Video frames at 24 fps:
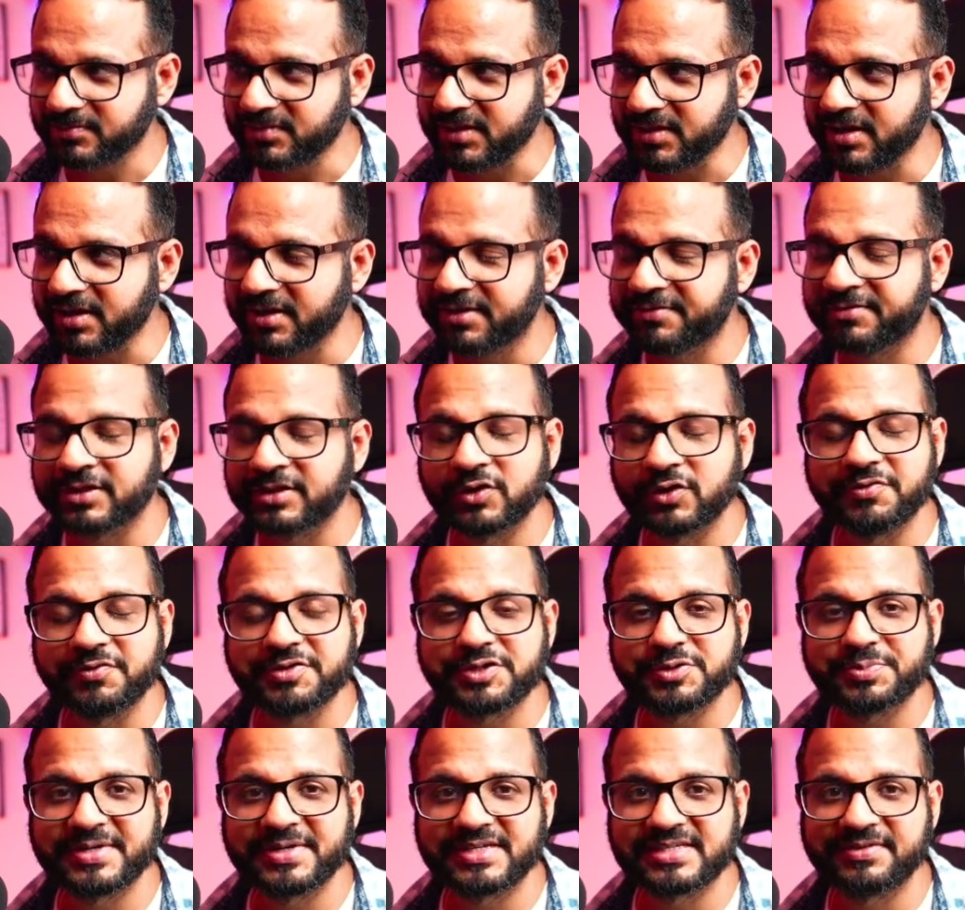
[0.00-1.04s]
even though we
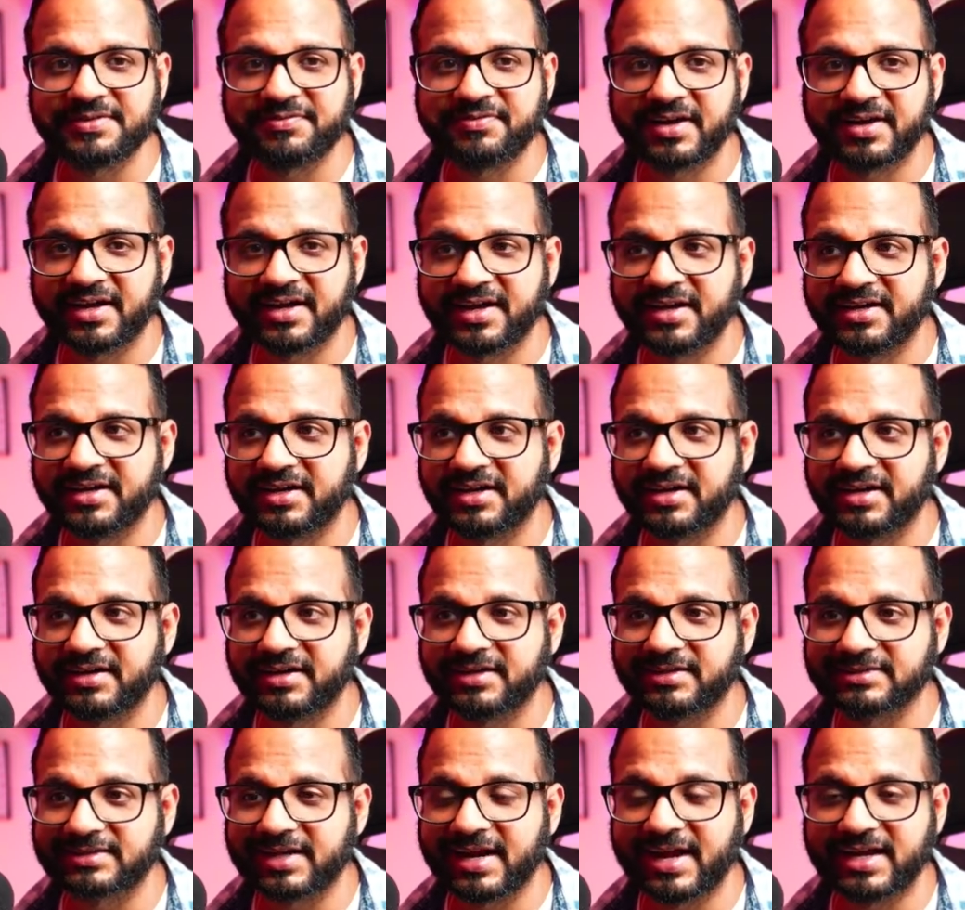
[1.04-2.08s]
specified
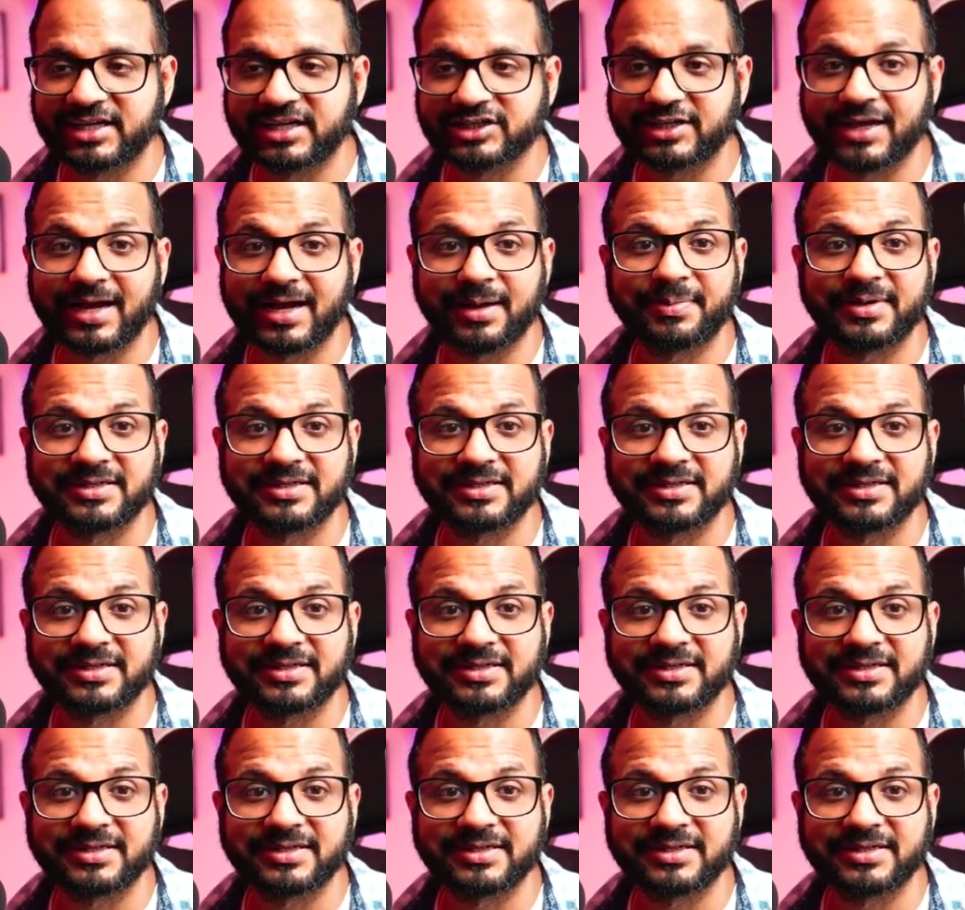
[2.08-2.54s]
slash app